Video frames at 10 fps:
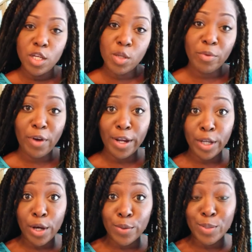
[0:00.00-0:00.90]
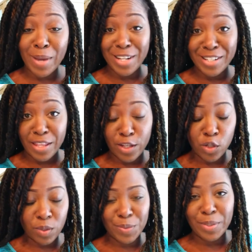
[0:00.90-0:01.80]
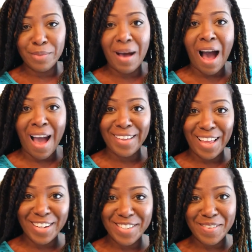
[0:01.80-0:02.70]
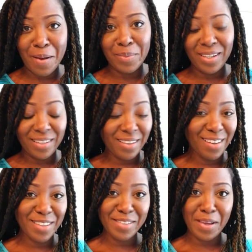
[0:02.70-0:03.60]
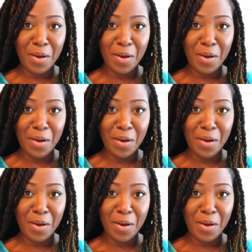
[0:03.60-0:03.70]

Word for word: before I go, Samaya just said that she wants to put some eyelashes on me, so